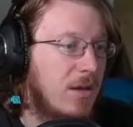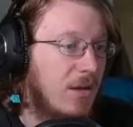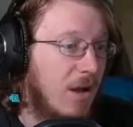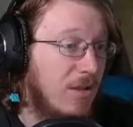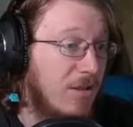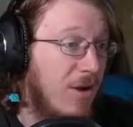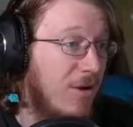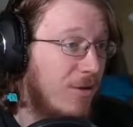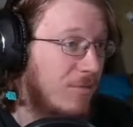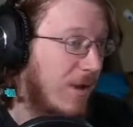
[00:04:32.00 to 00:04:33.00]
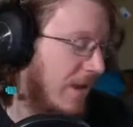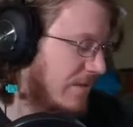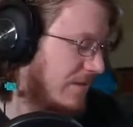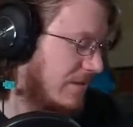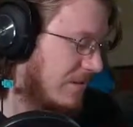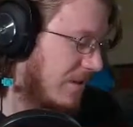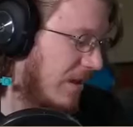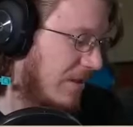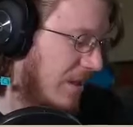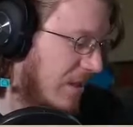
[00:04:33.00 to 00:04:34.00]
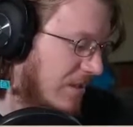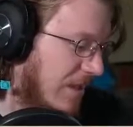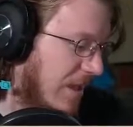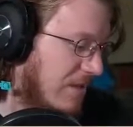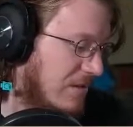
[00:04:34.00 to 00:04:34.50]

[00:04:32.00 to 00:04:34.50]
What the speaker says: A long rest, I like that.